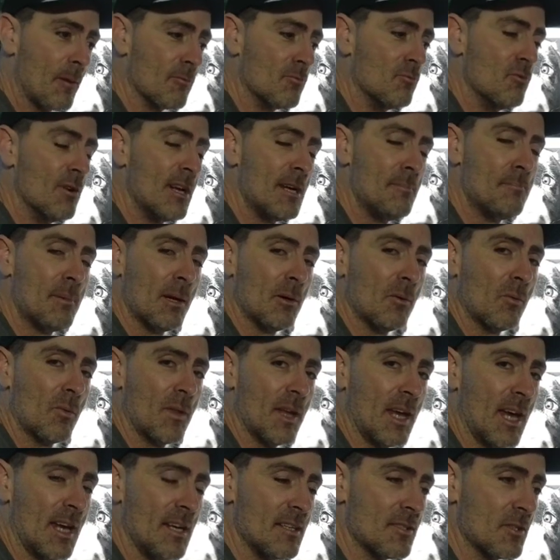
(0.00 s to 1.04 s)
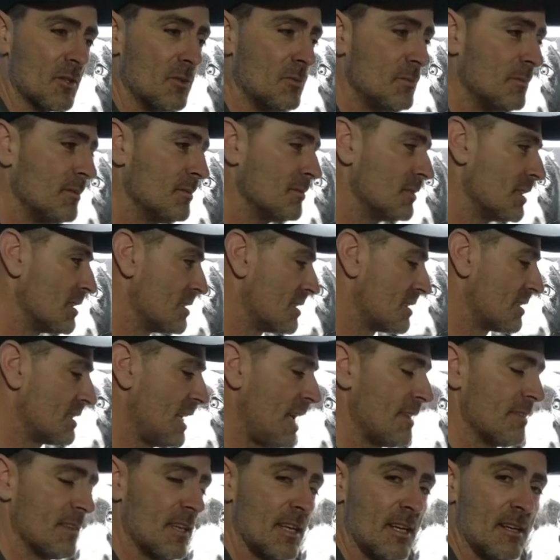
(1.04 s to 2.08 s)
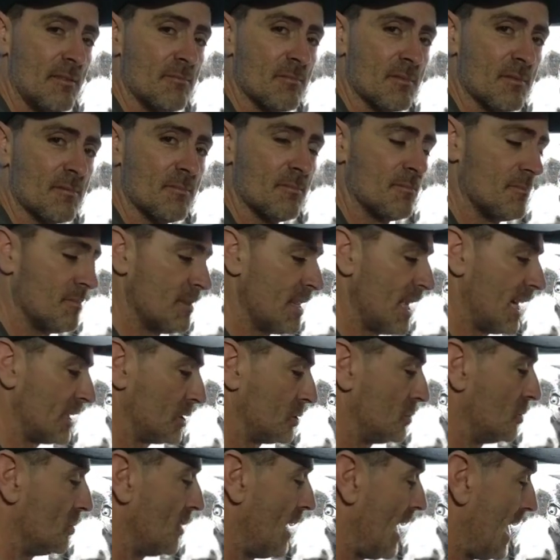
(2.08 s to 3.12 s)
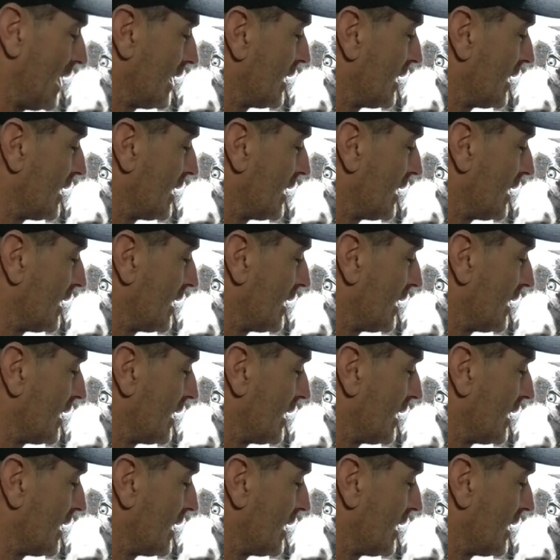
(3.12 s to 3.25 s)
rebuilt the easel, set the the actual